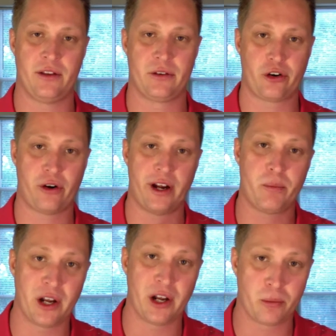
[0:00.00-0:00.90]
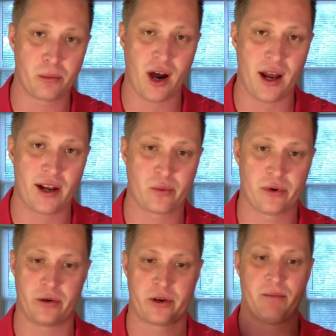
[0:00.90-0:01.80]
create a bundle product where
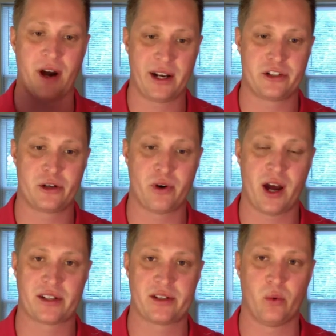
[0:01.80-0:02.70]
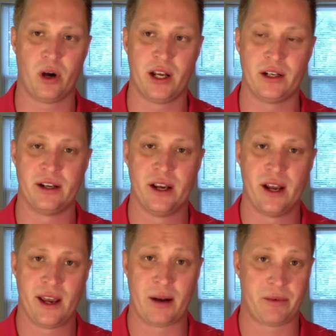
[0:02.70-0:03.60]
you're combining 2 products in one,
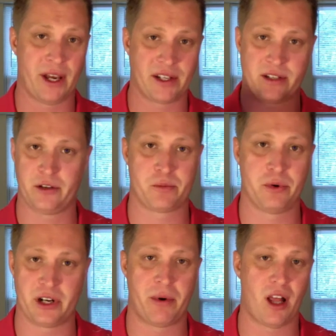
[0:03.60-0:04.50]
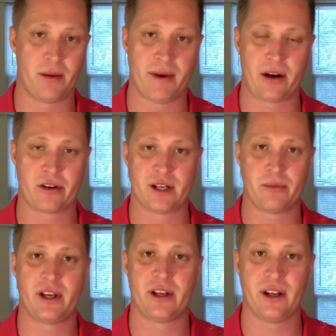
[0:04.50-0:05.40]
and I'm guessing you just put it in a poly bag or
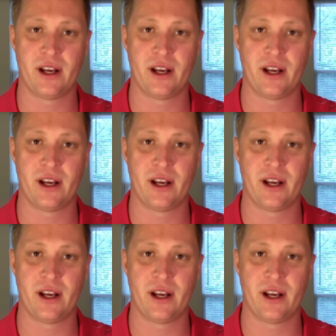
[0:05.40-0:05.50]
something,